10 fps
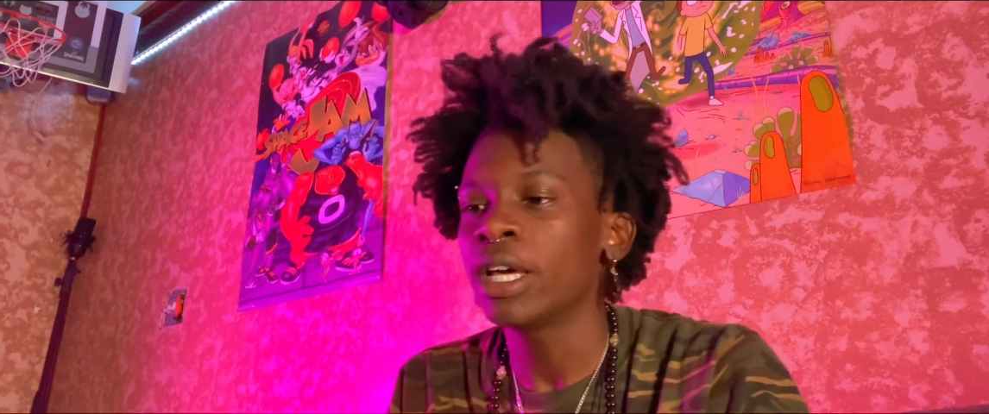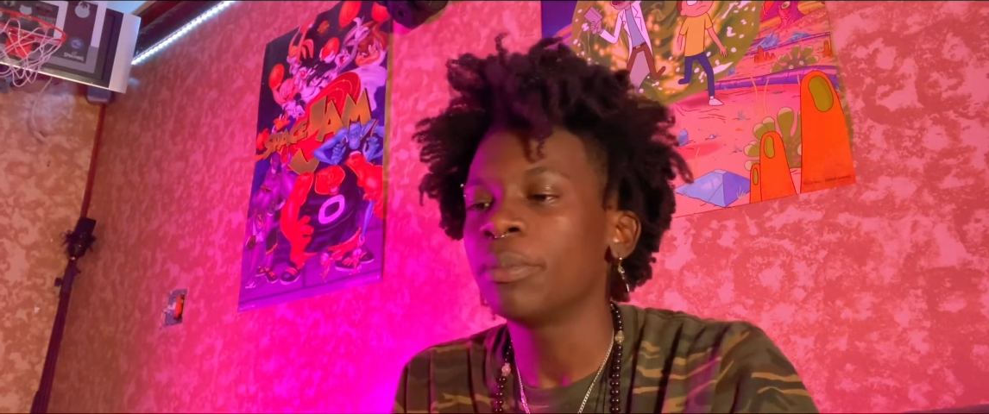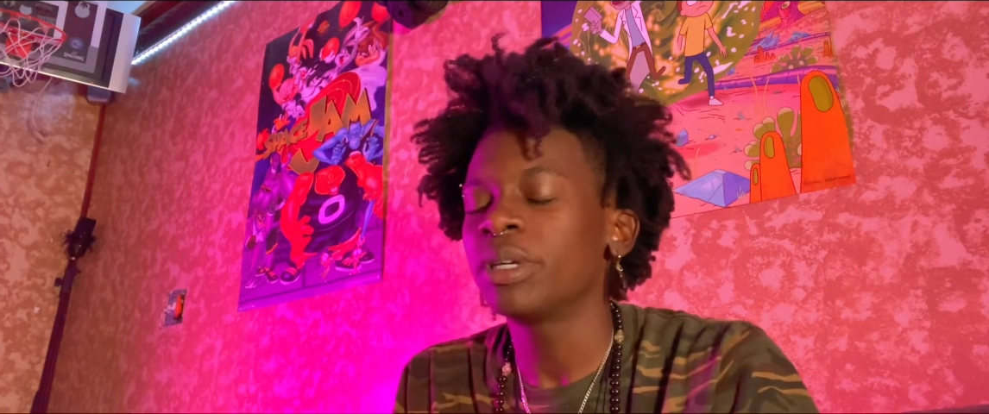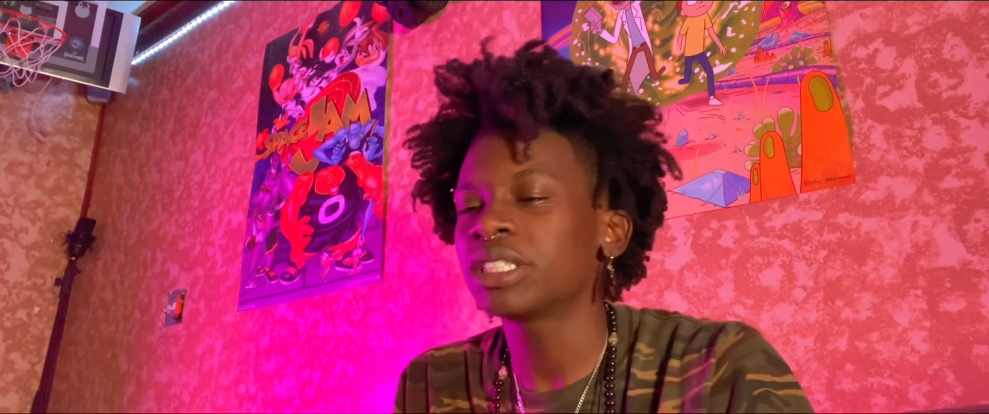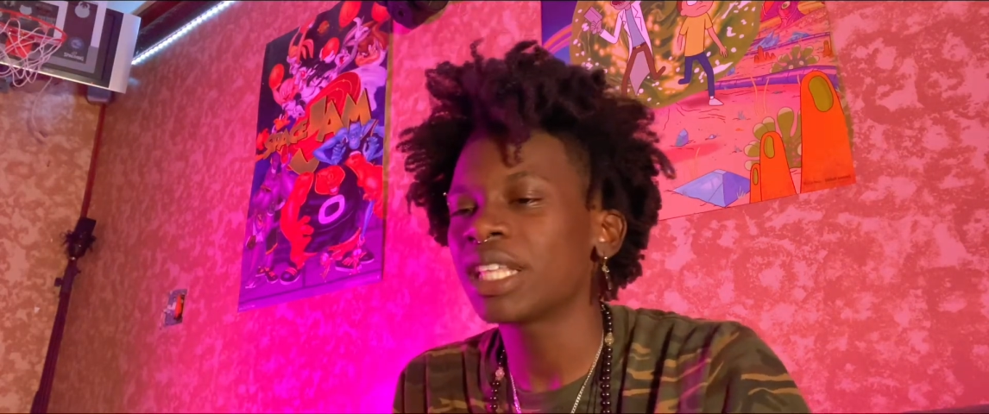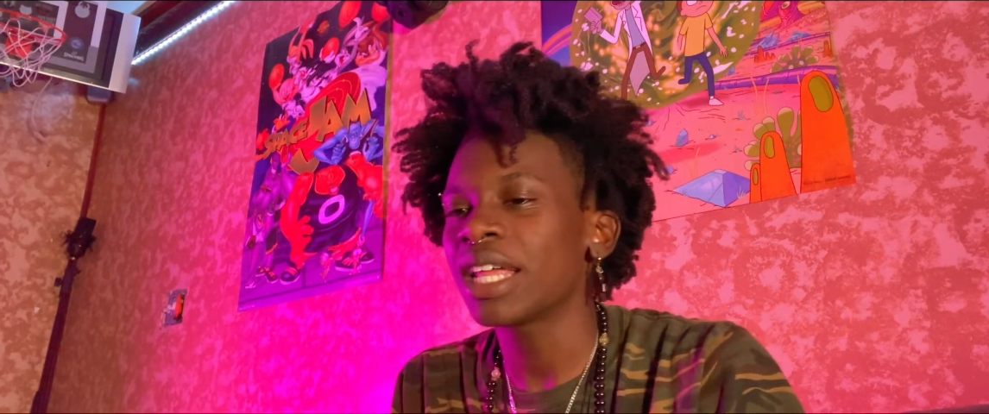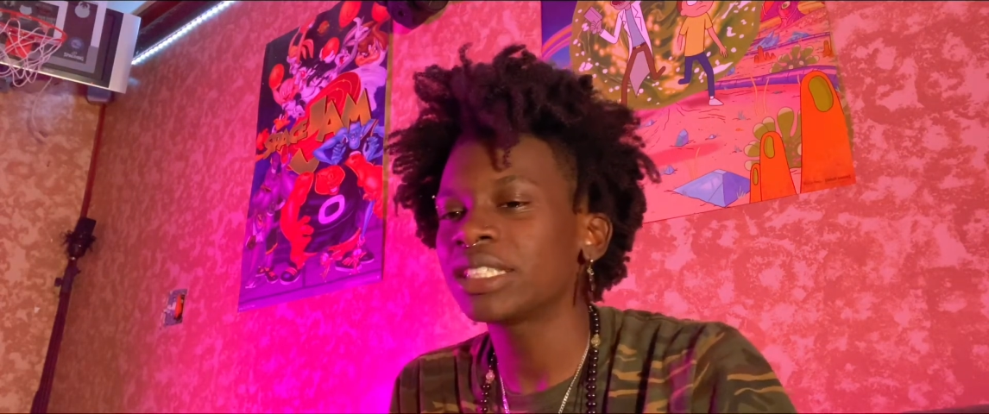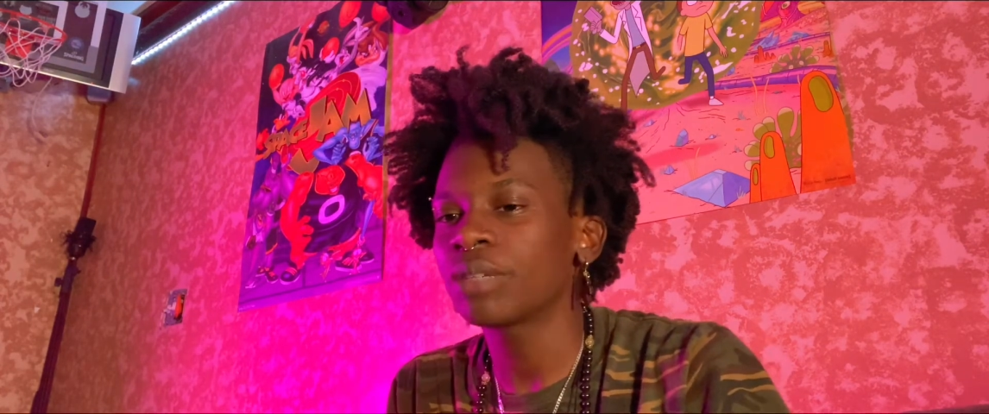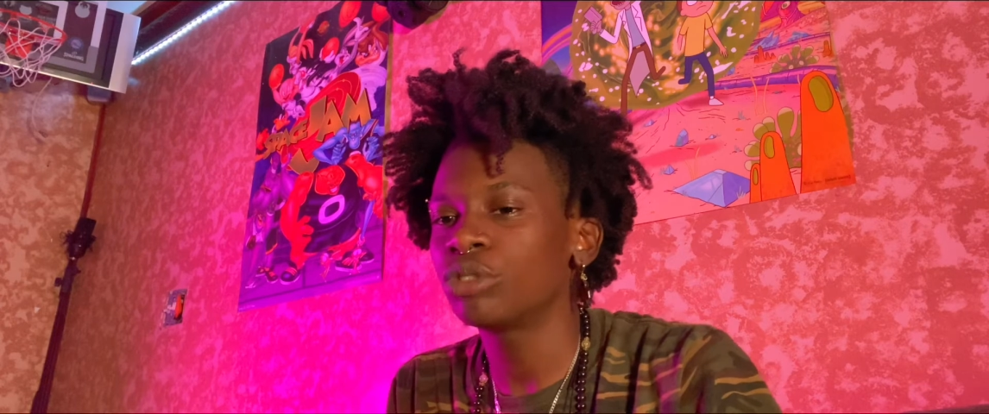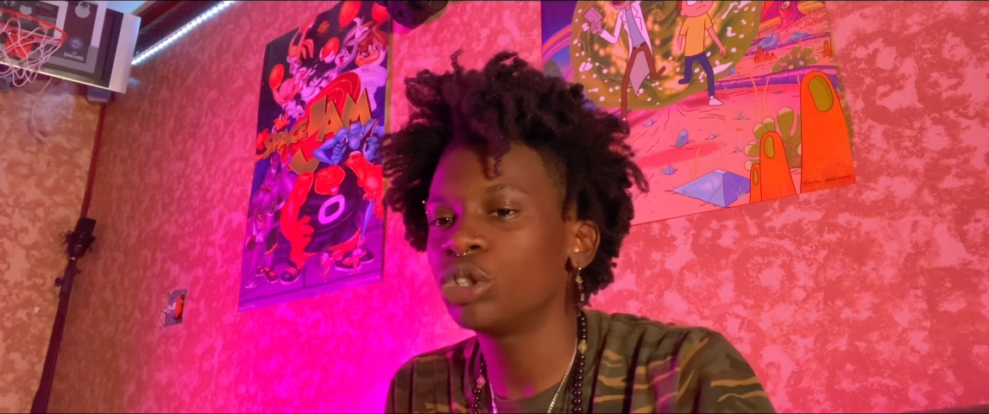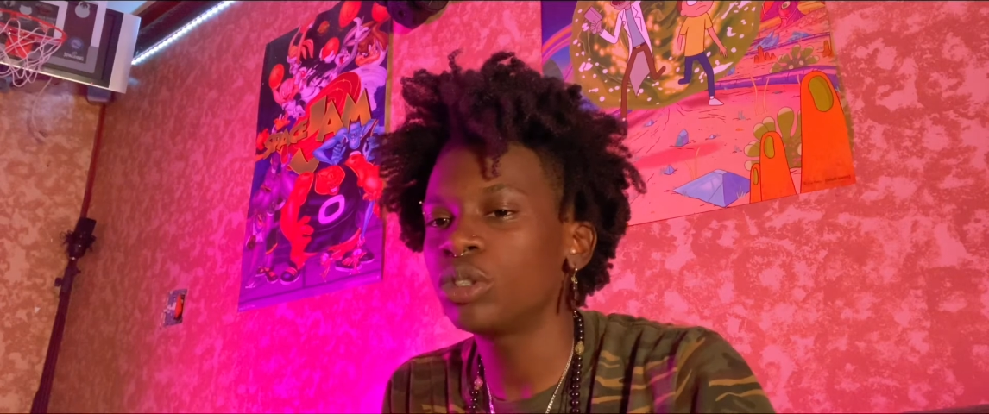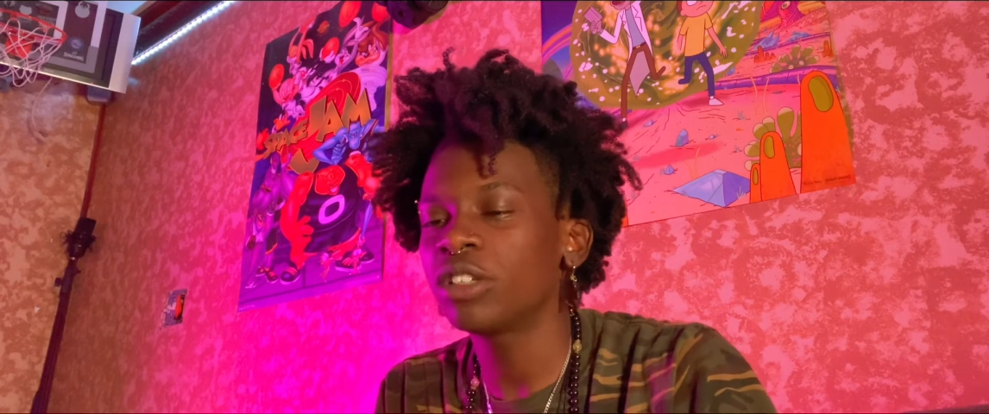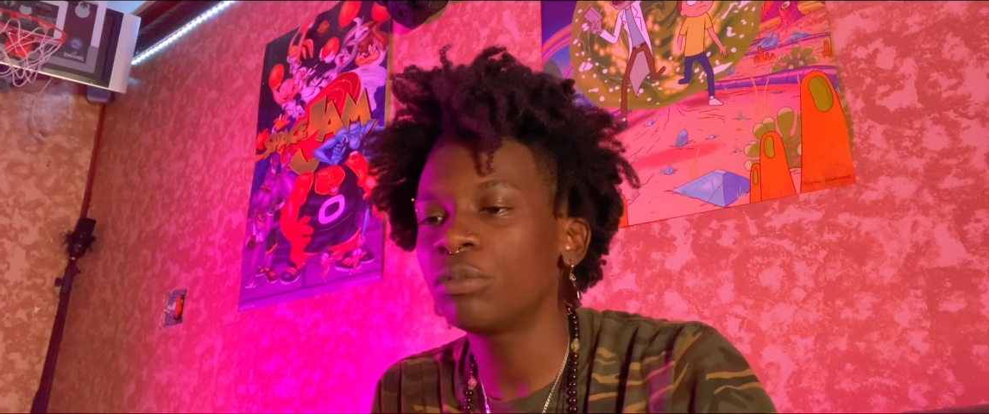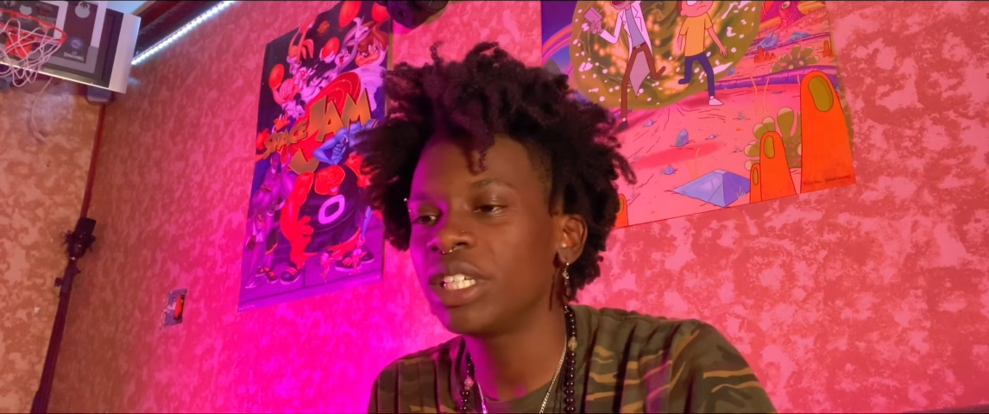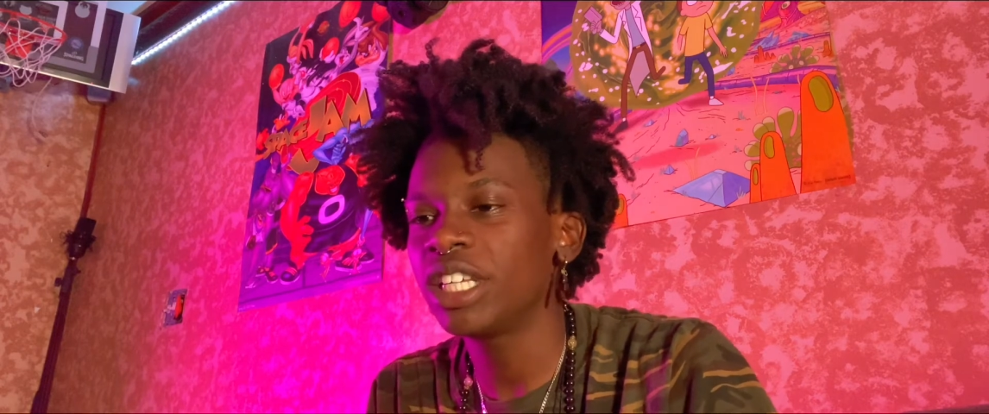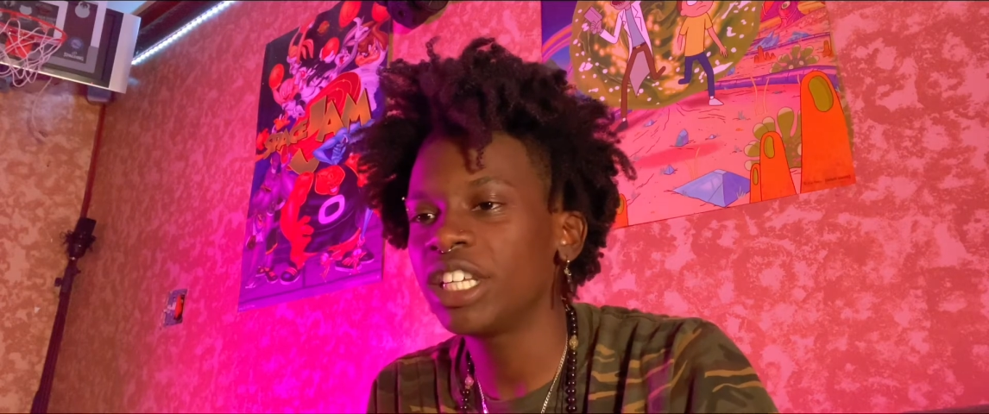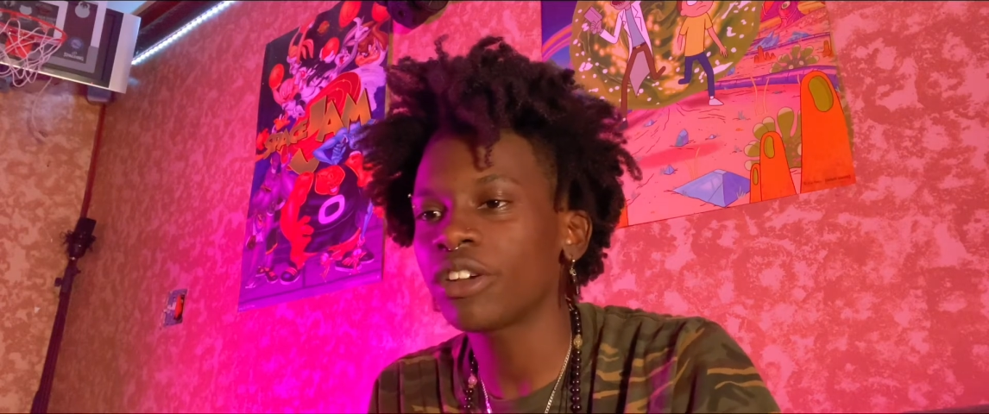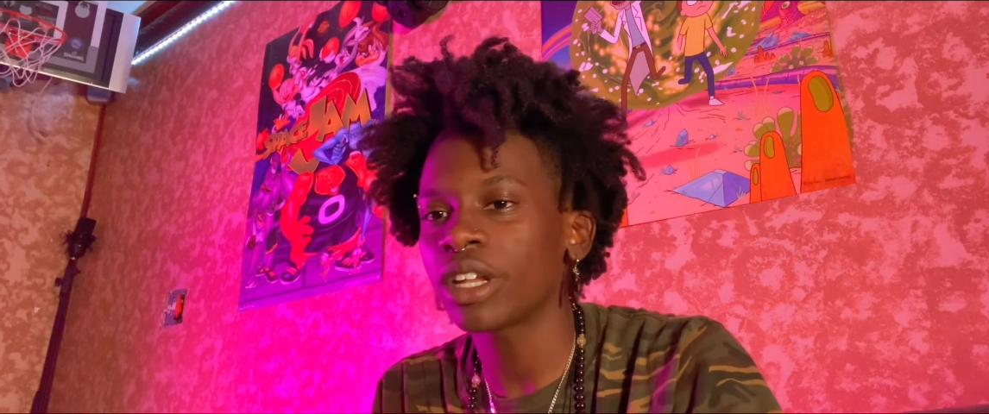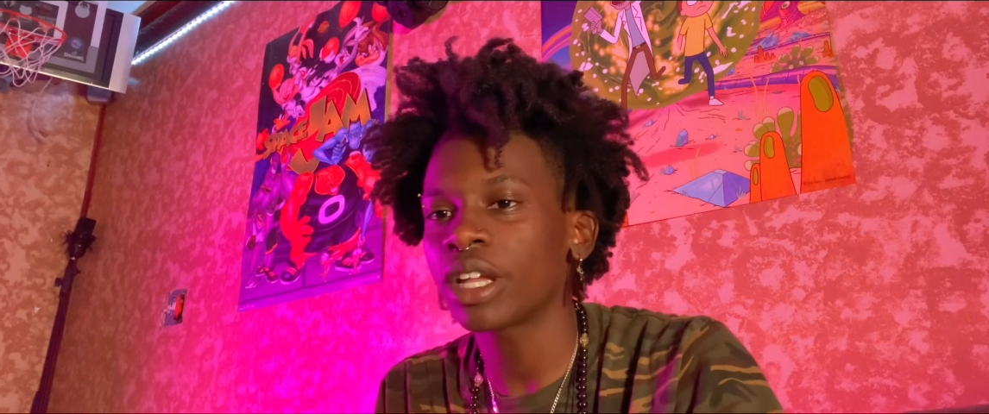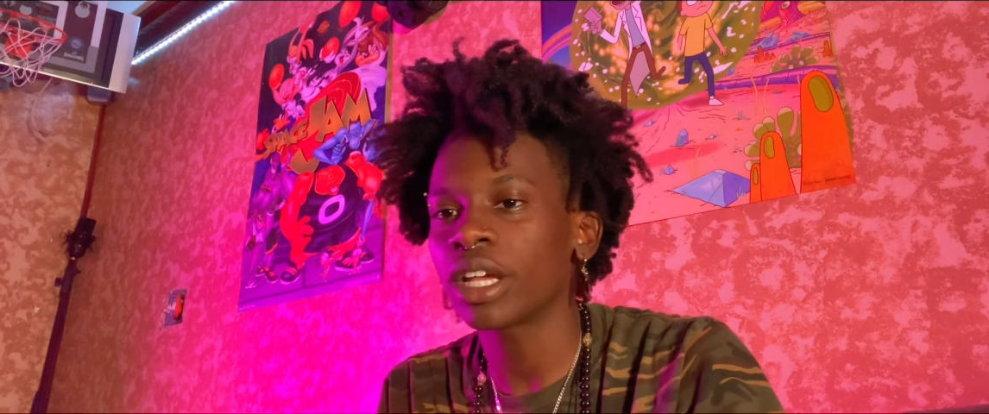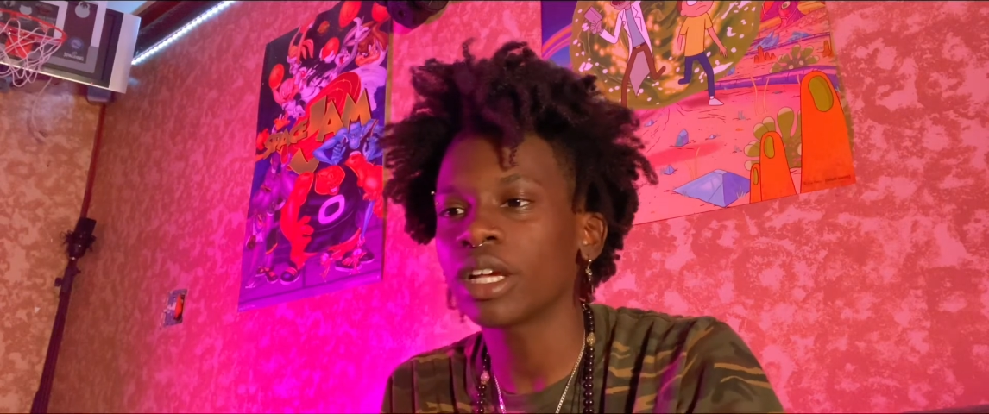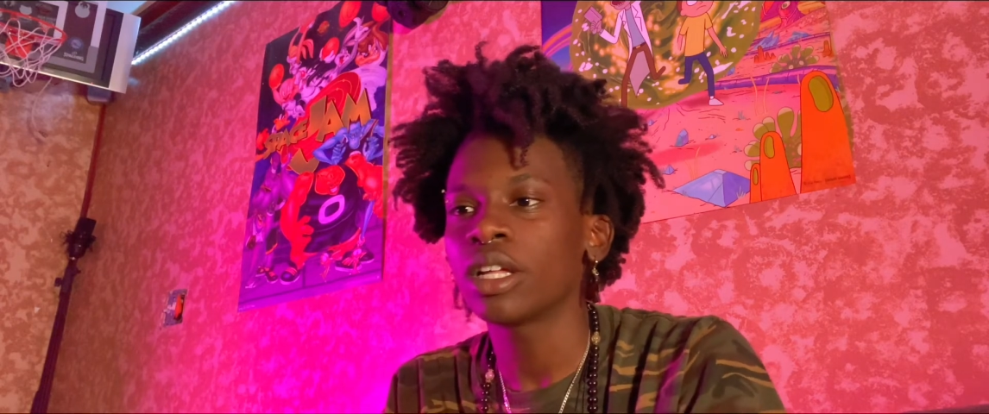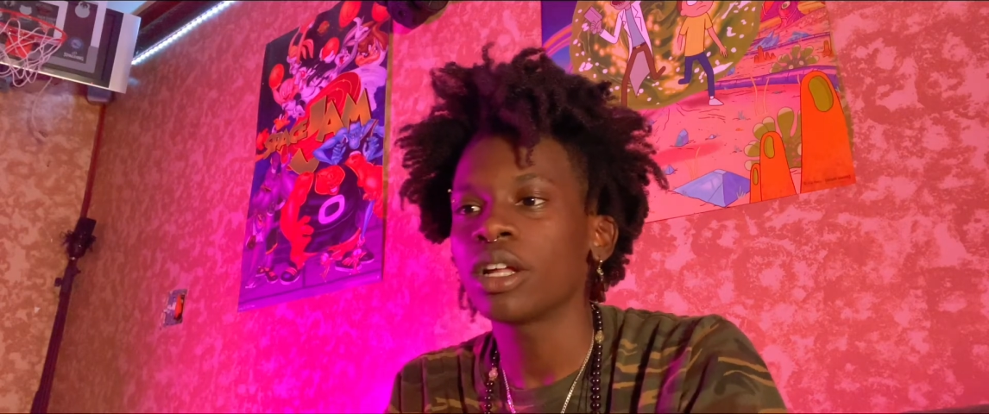Because a lot of times you can be hearing